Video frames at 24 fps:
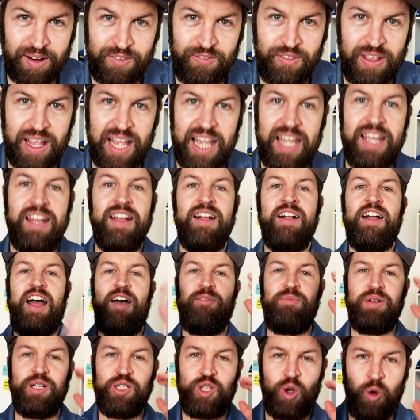Vee
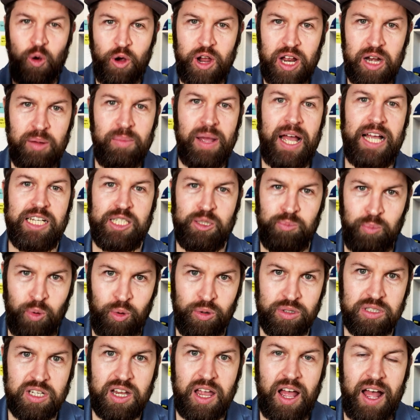have been talking about
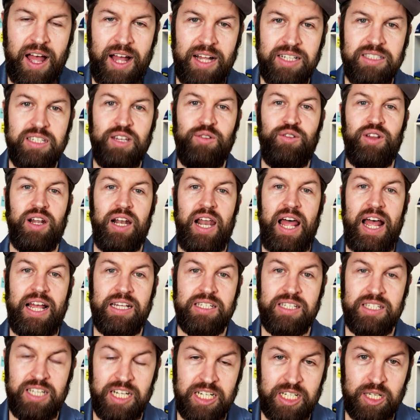sports cards for the
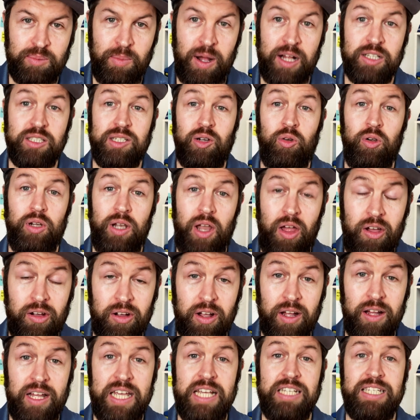last 6 months or
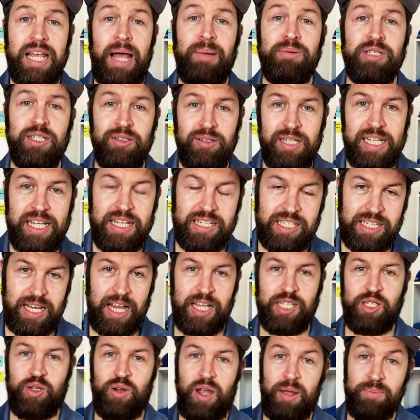longer. He's absolutely
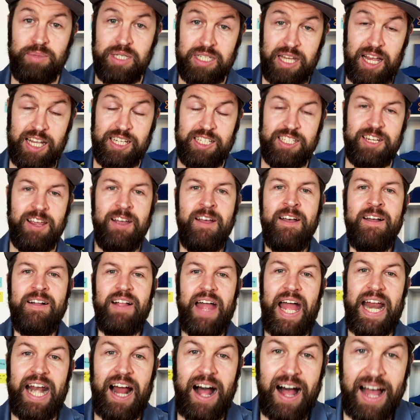obsessed,
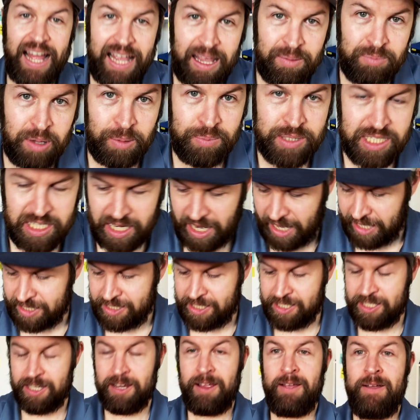and I am
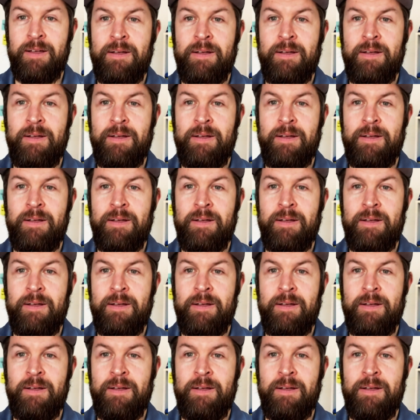obsessed.